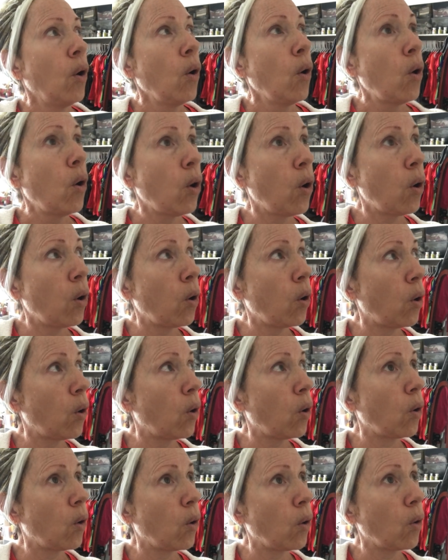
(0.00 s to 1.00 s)

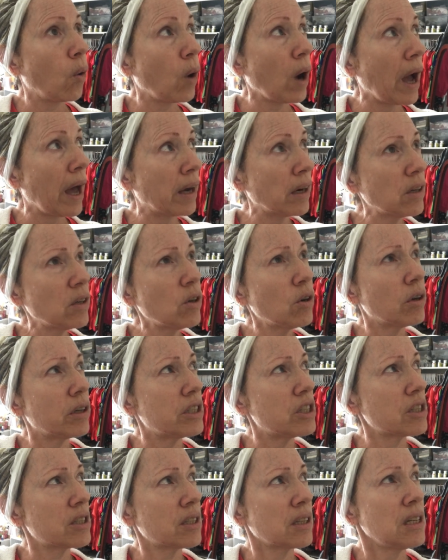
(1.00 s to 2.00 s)
I don't know. I
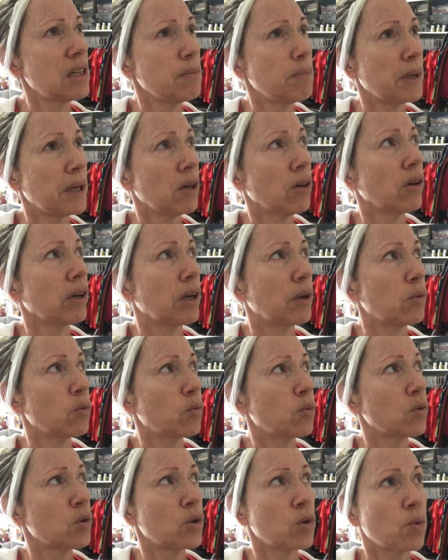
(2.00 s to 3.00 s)
just keep hearing,
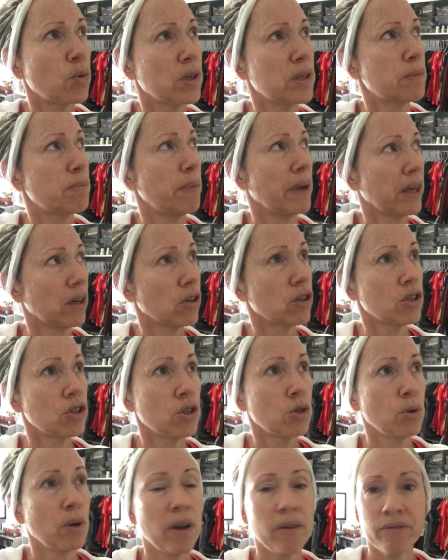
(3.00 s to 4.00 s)
'twas better
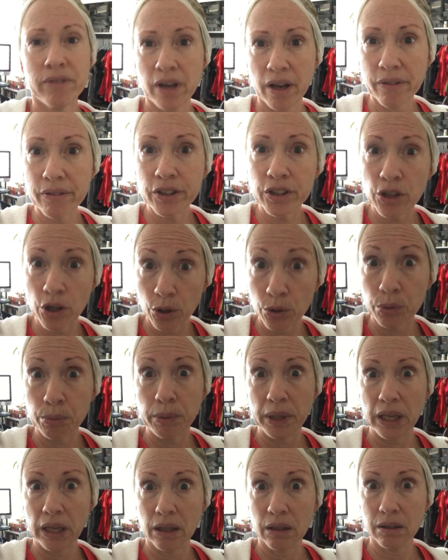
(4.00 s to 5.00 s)
to have never known
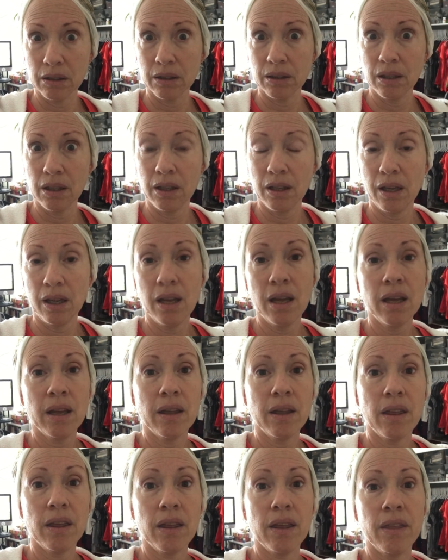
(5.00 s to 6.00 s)
me
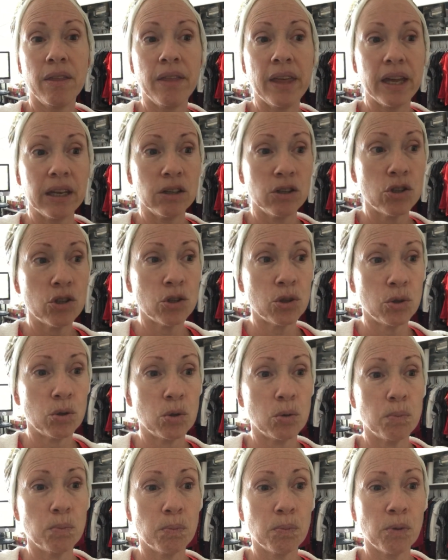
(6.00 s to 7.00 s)
than
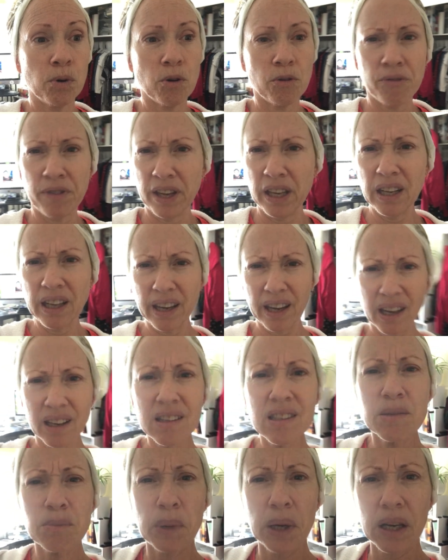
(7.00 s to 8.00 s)
to profane
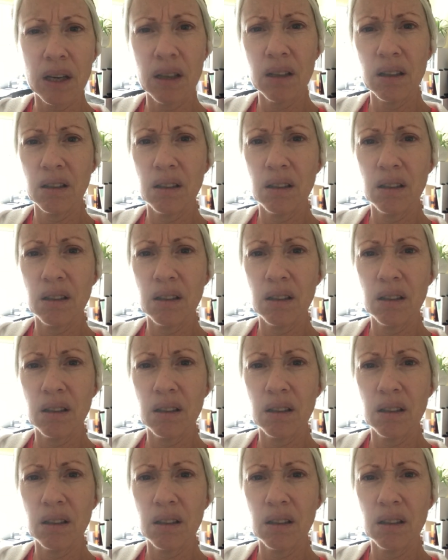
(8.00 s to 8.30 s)
against me.